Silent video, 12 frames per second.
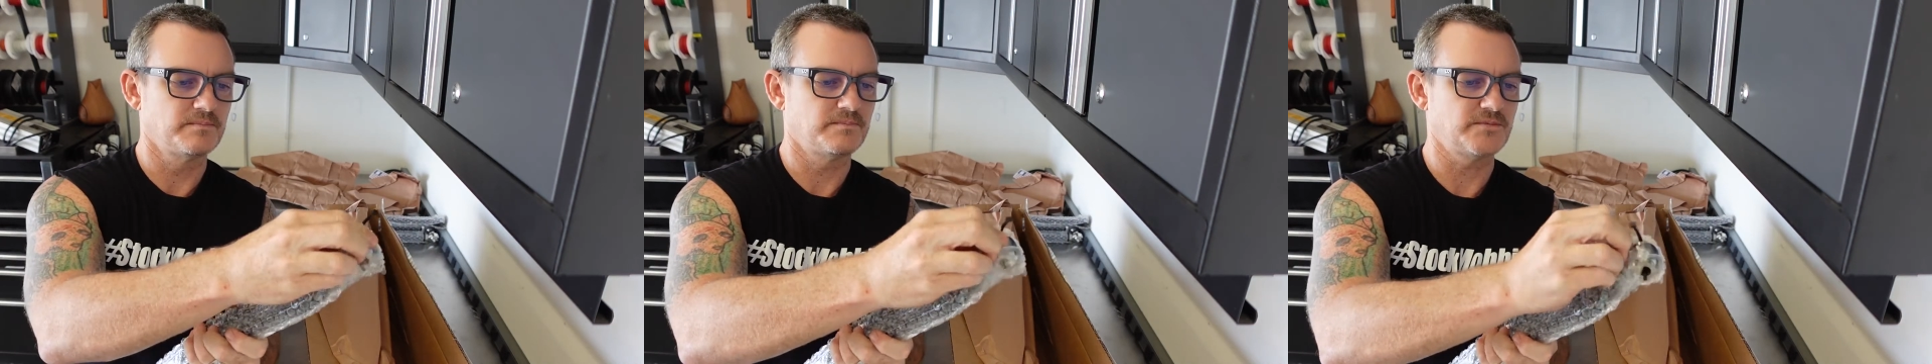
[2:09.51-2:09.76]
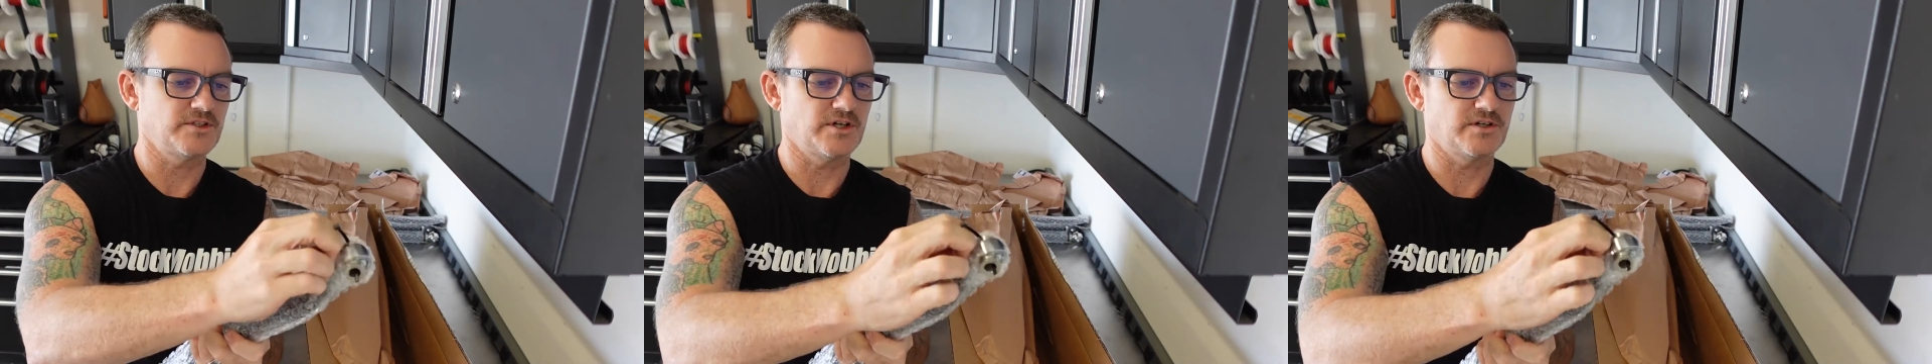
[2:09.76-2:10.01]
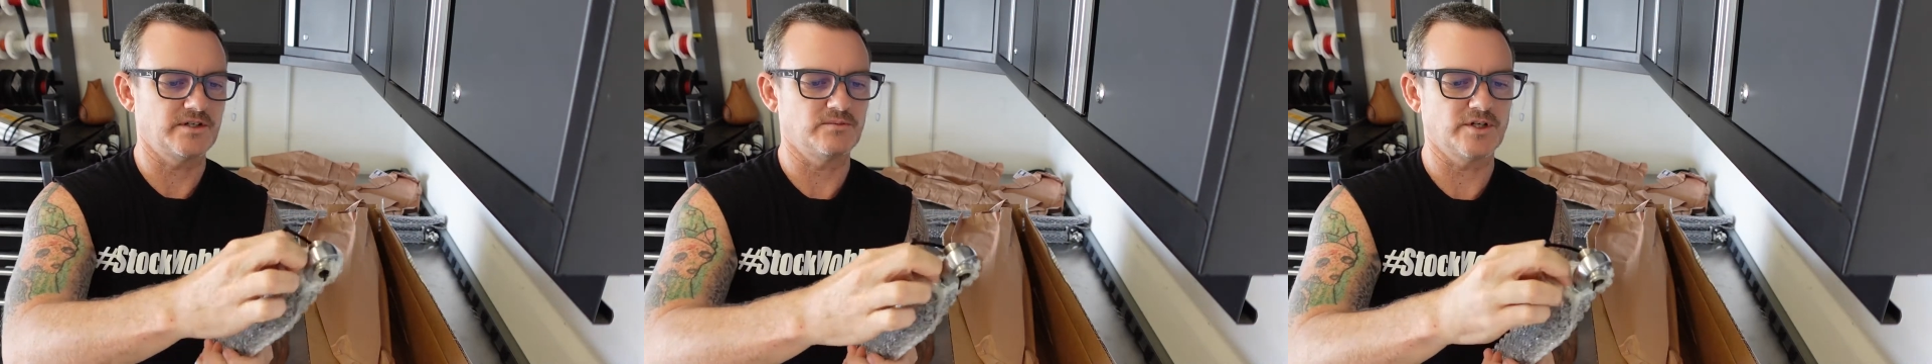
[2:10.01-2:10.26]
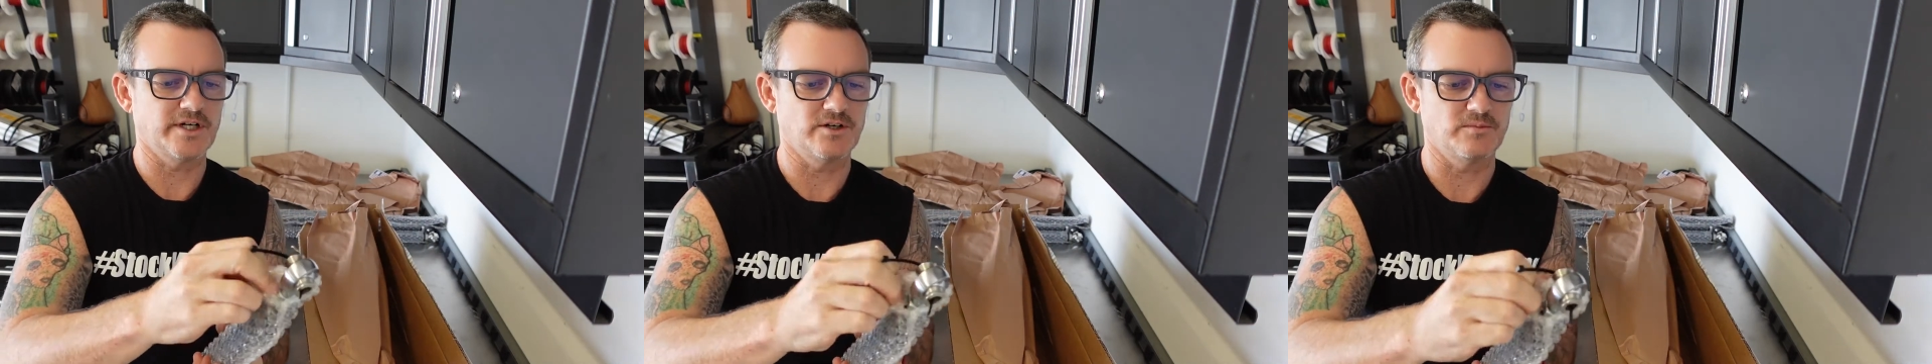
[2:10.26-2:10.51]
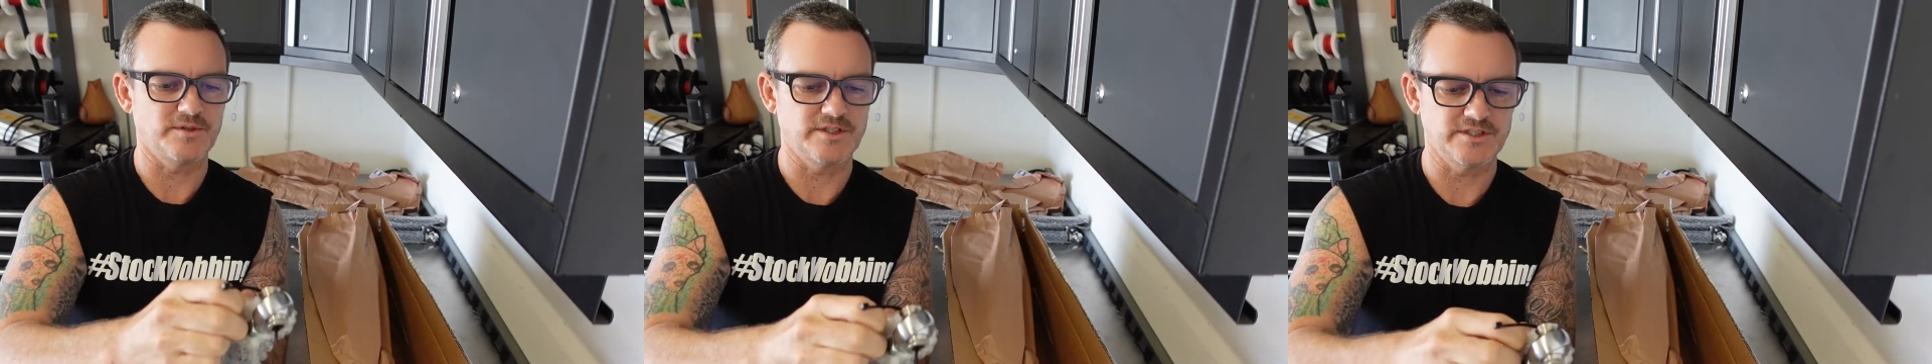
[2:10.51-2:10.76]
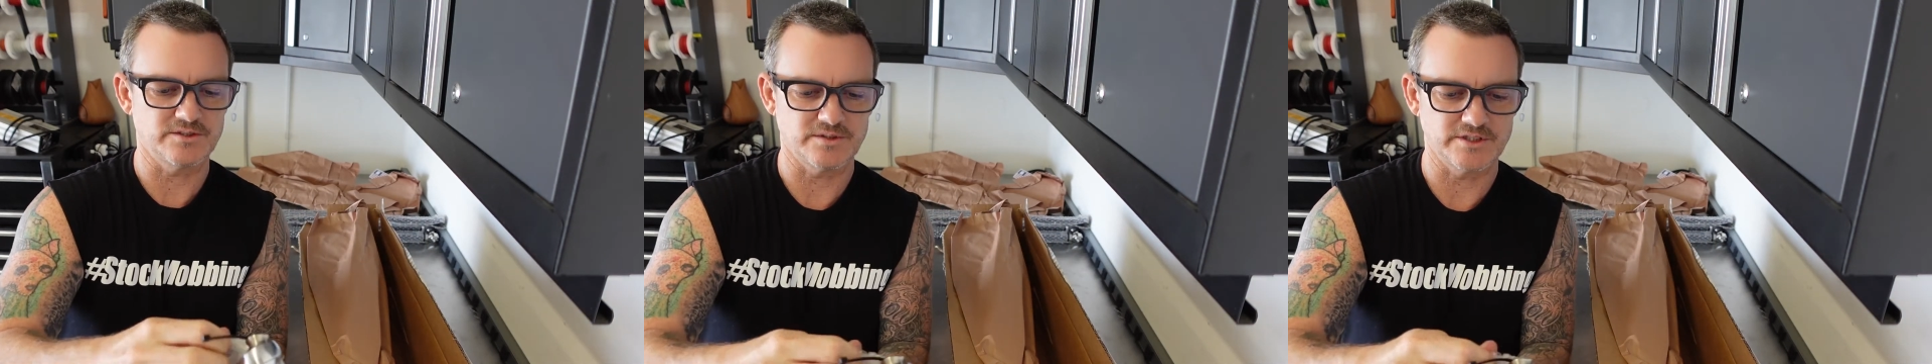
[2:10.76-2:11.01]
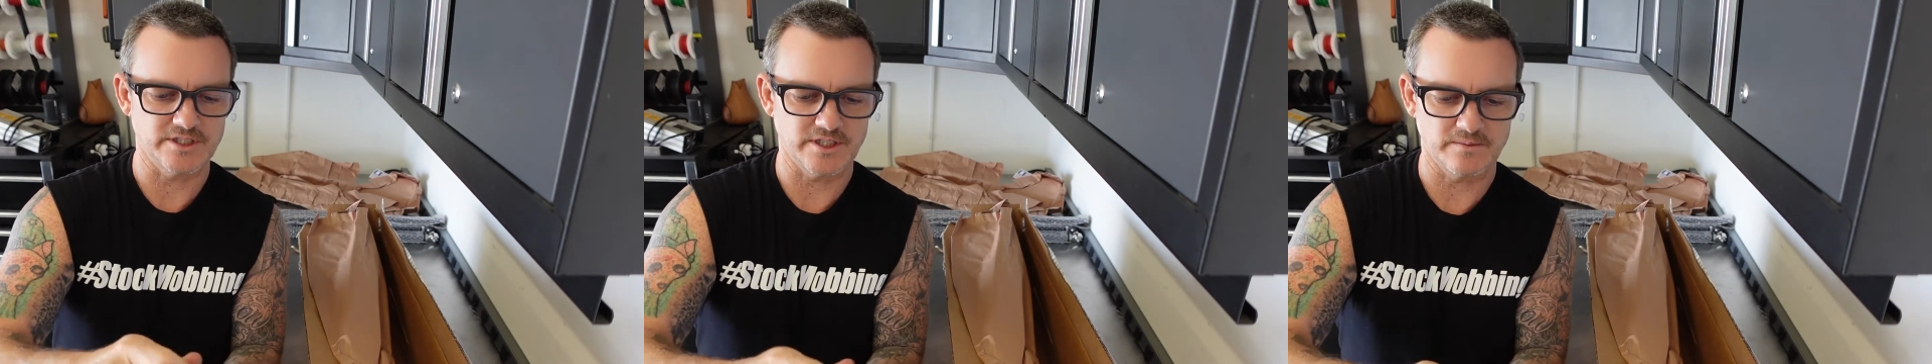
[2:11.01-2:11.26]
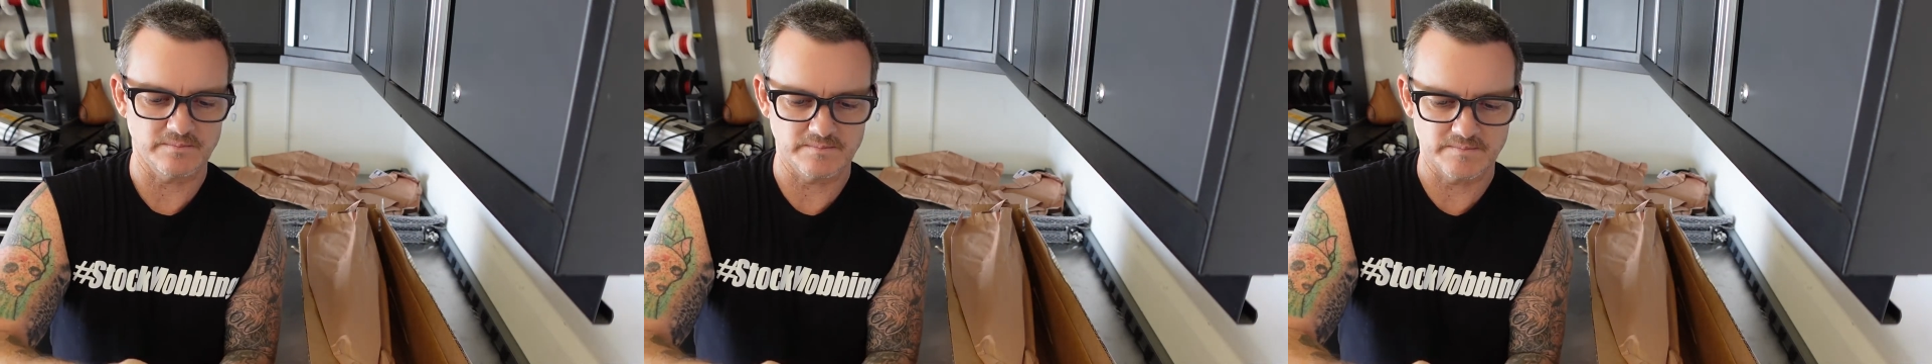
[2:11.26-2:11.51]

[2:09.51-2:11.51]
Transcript: So we're gonna open these ones up.